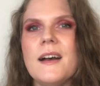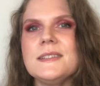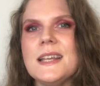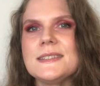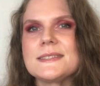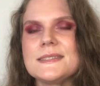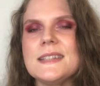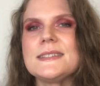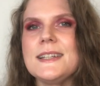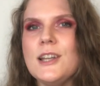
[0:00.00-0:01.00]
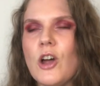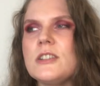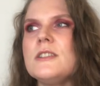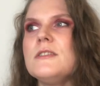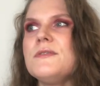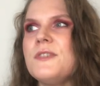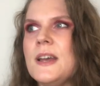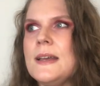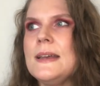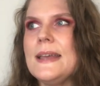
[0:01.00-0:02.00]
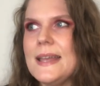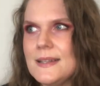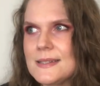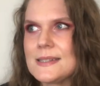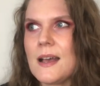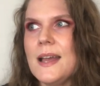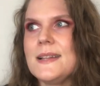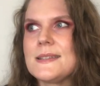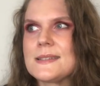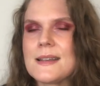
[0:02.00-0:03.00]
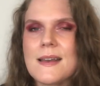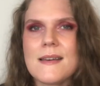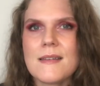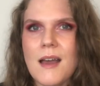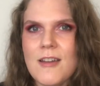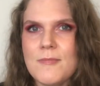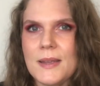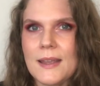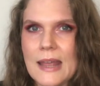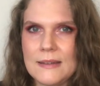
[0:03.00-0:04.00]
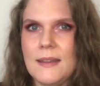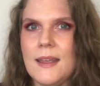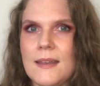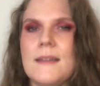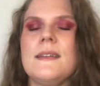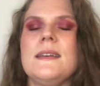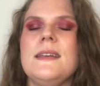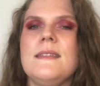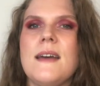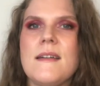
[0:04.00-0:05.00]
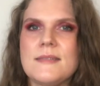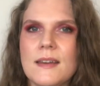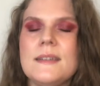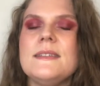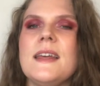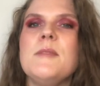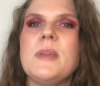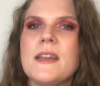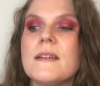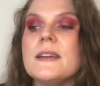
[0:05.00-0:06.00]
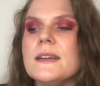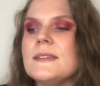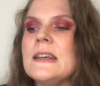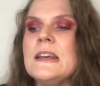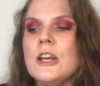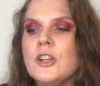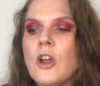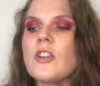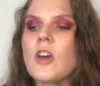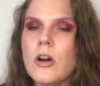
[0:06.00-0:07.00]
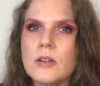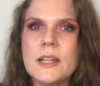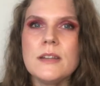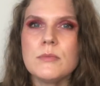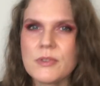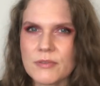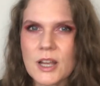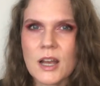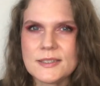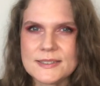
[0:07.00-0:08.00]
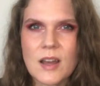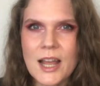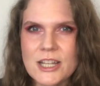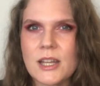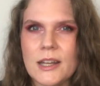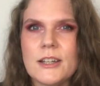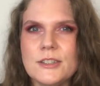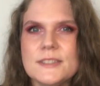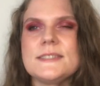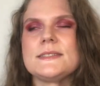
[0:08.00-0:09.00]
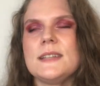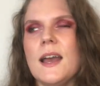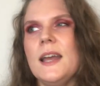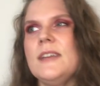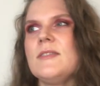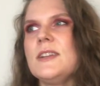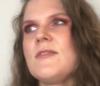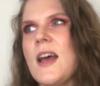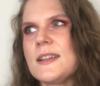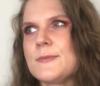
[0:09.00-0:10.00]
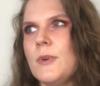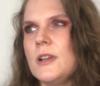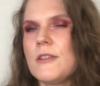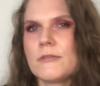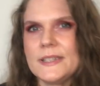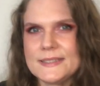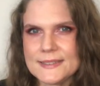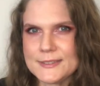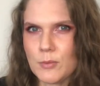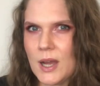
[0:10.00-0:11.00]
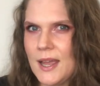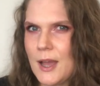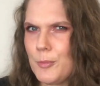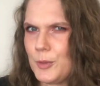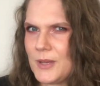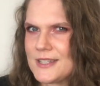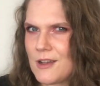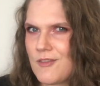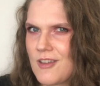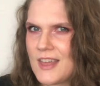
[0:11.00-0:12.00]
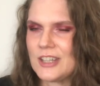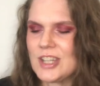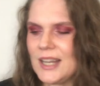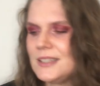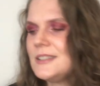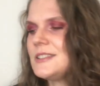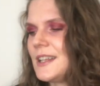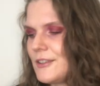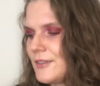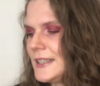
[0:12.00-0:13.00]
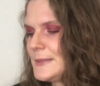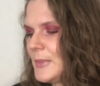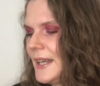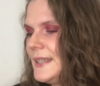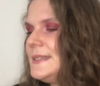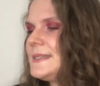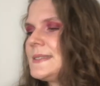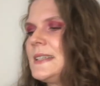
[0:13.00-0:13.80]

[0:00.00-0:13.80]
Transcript: there's a lot of insights I've been getting in that 30-day period, not only with regards to eyeshadows, yeah, even if that's one of the reasons why I put myself on that challenge in the first place.